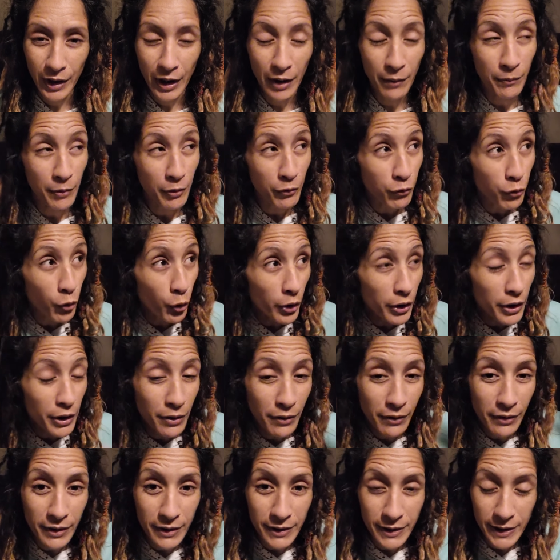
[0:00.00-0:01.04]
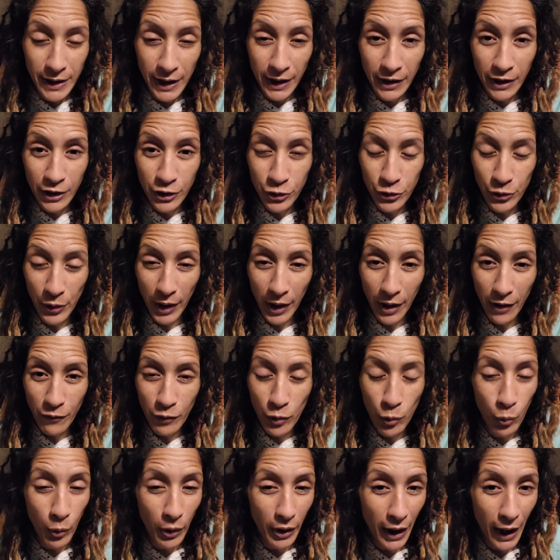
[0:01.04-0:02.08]
And before he ascended into
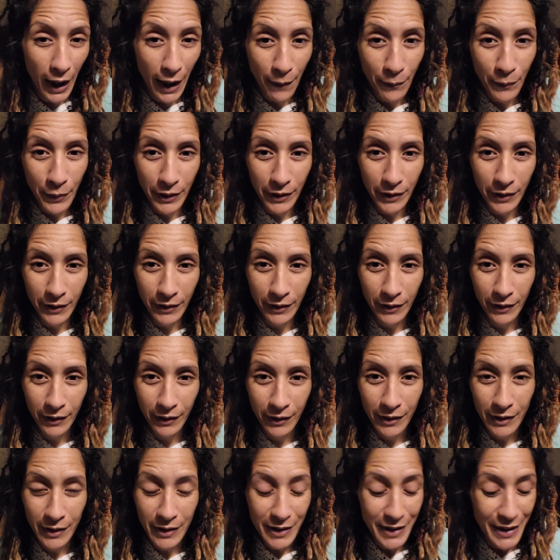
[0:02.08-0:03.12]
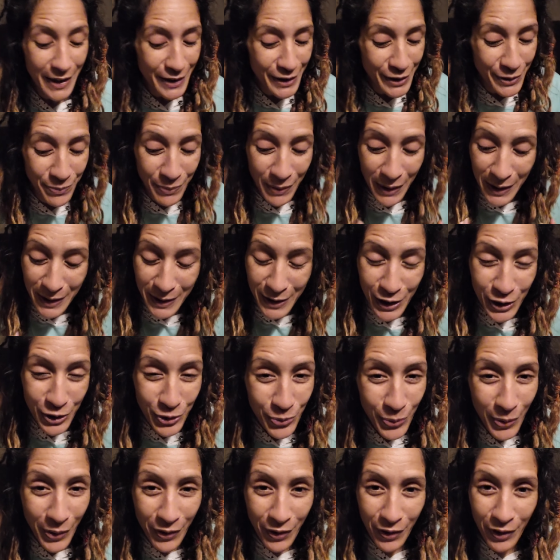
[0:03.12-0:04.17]
heaven, what happened? He has blessed us
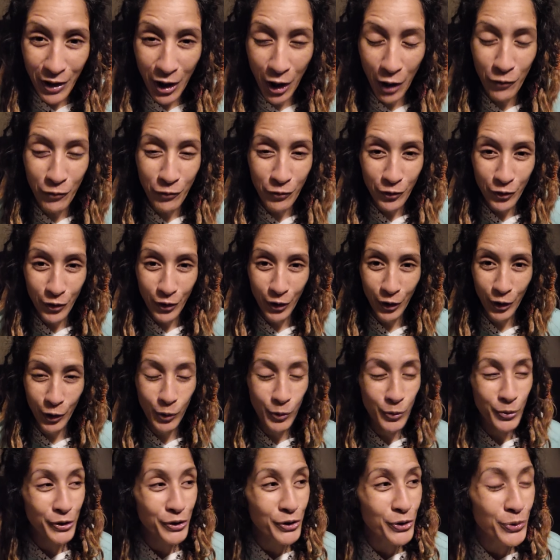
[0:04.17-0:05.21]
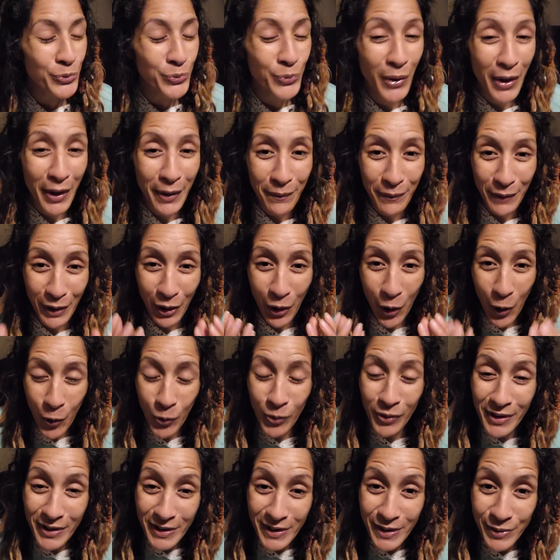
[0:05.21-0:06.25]
with a comforter who is what? The
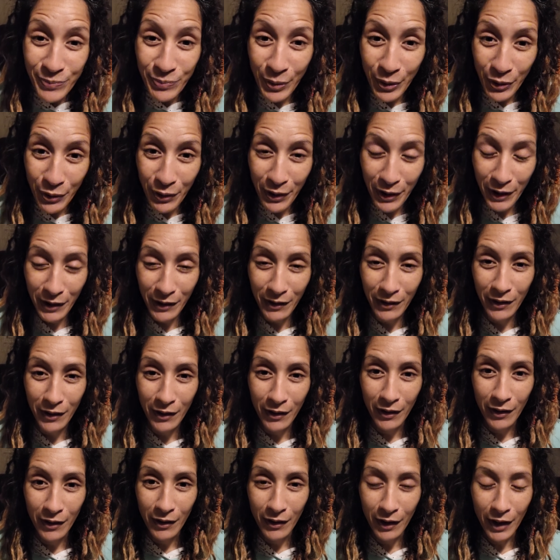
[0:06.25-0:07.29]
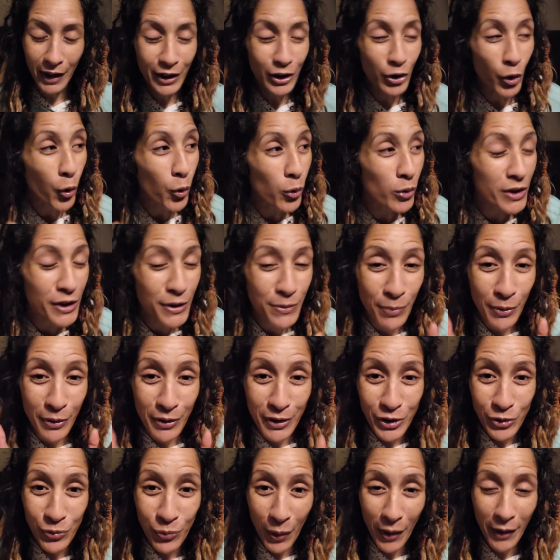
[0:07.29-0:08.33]
Holy Spirit. And the Holy Spirit
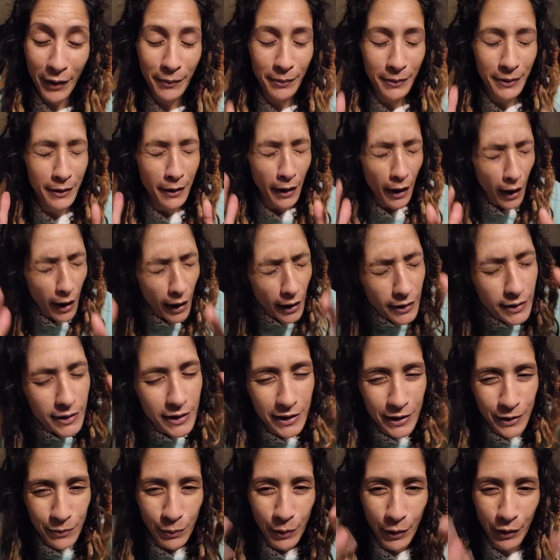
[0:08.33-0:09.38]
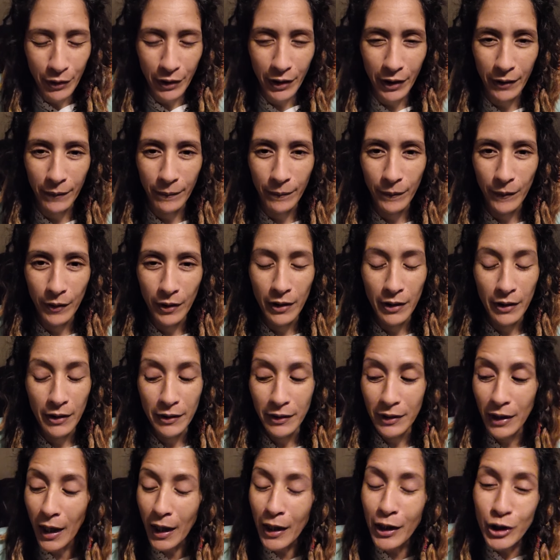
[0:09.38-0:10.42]
is what? God's Spirit.
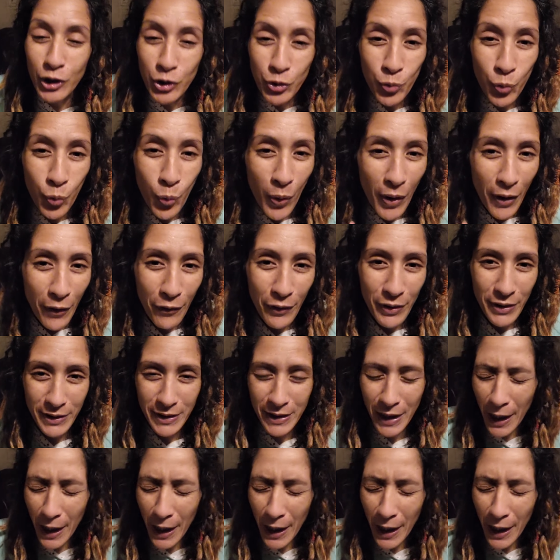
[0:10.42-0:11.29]
God is with us